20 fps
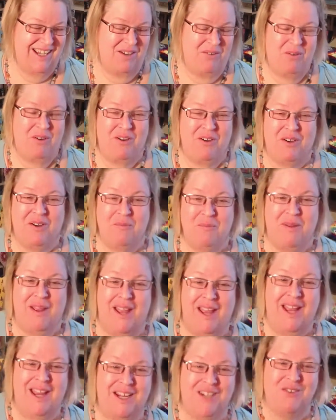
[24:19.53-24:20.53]
Welcome
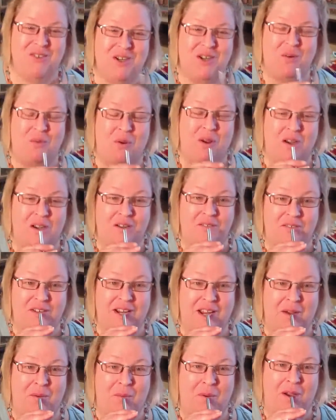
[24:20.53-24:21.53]
back. Drink water if you
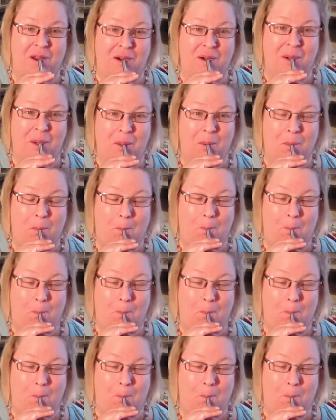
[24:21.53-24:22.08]
got water.